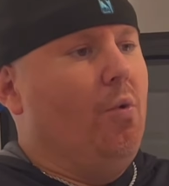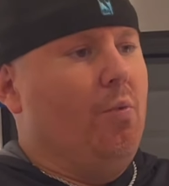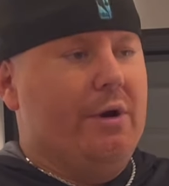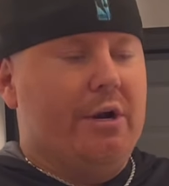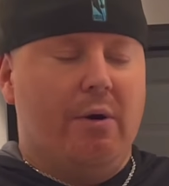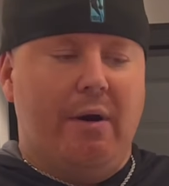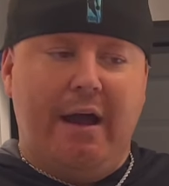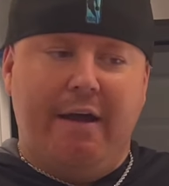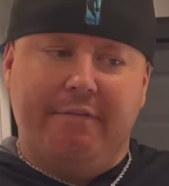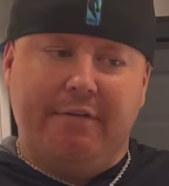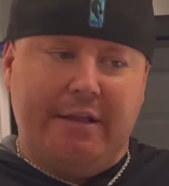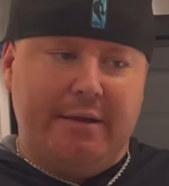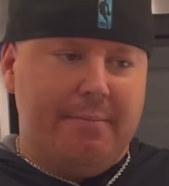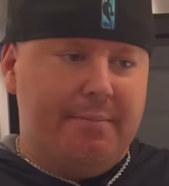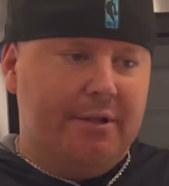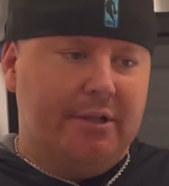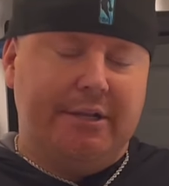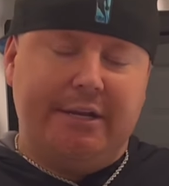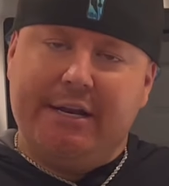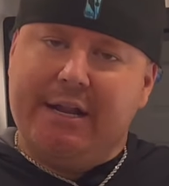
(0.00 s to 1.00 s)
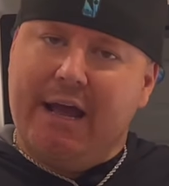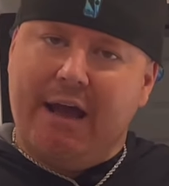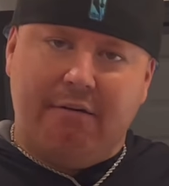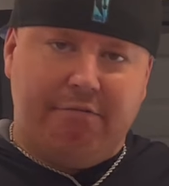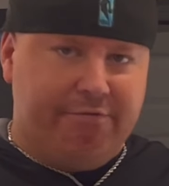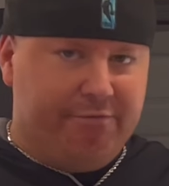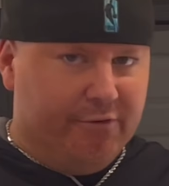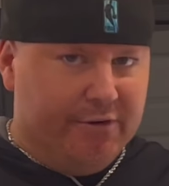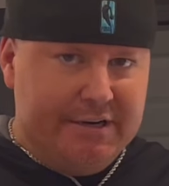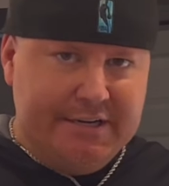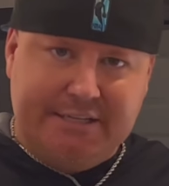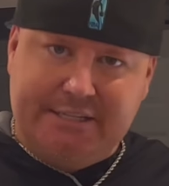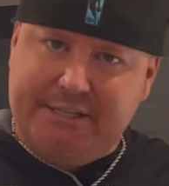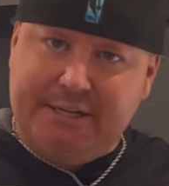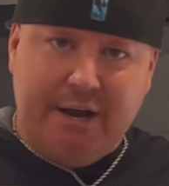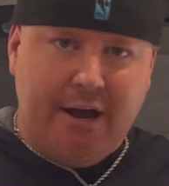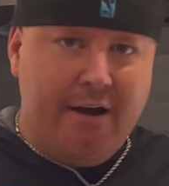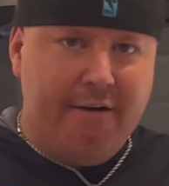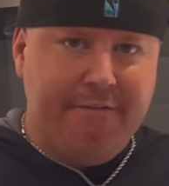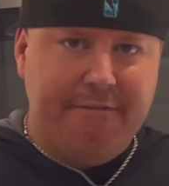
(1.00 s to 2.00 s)
We don't have the ability to have free
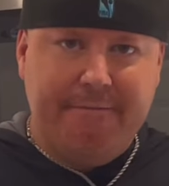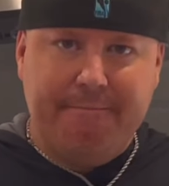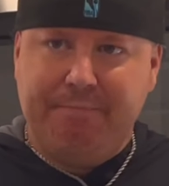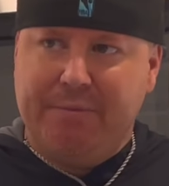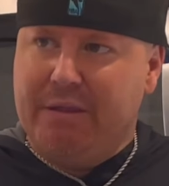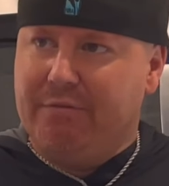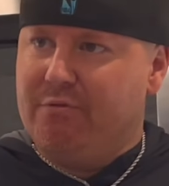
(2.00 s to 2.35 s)
stuff.